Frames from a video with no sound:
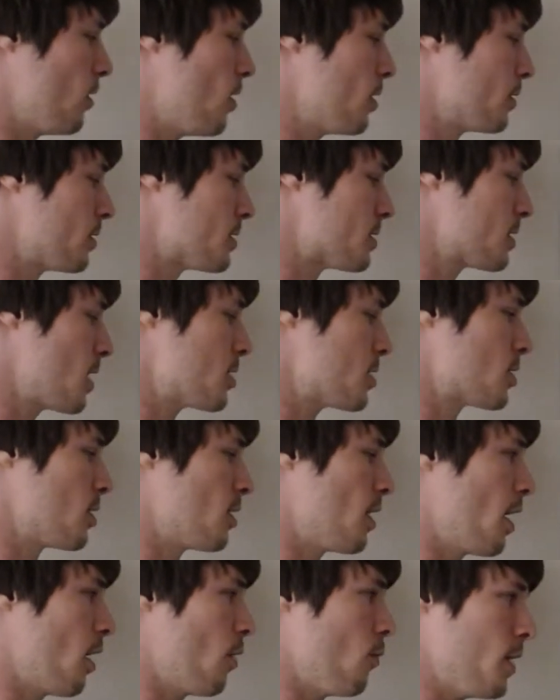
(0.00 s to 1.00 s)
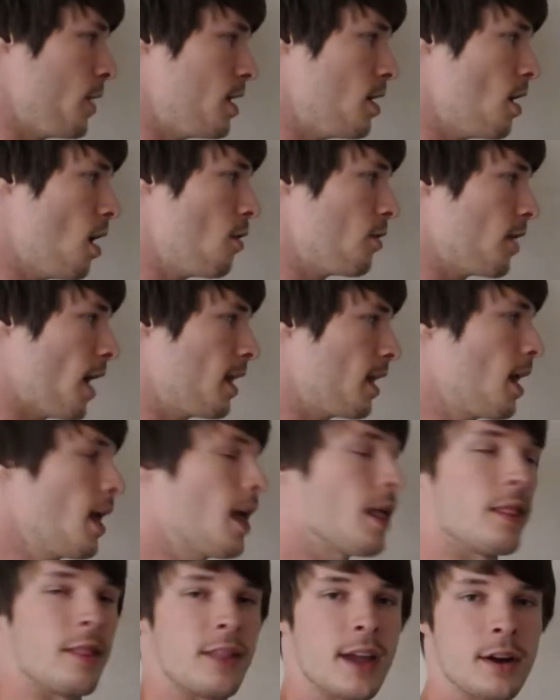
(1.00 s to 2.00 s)
discussion there, we know that
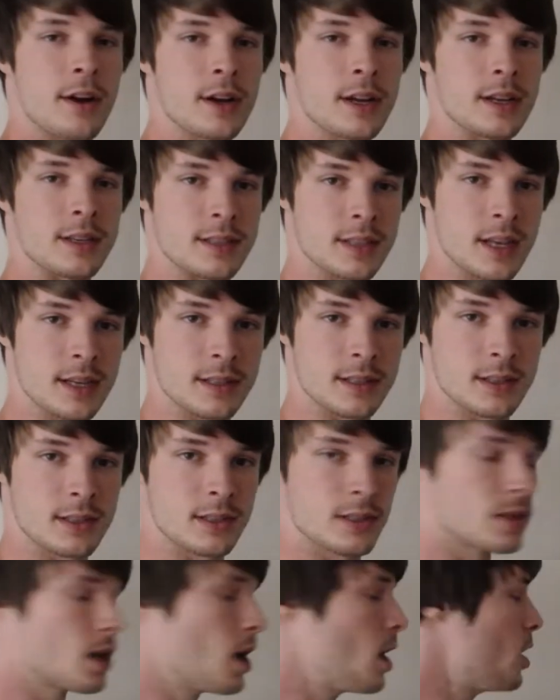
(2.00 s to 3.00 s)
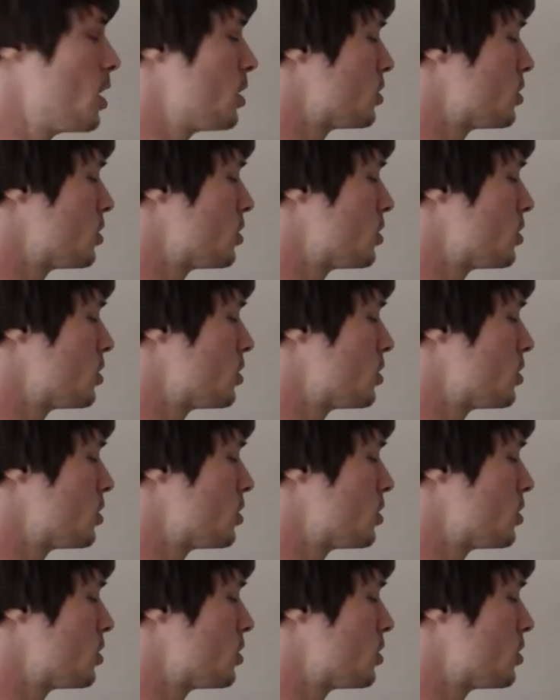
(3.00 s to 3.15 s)
there exists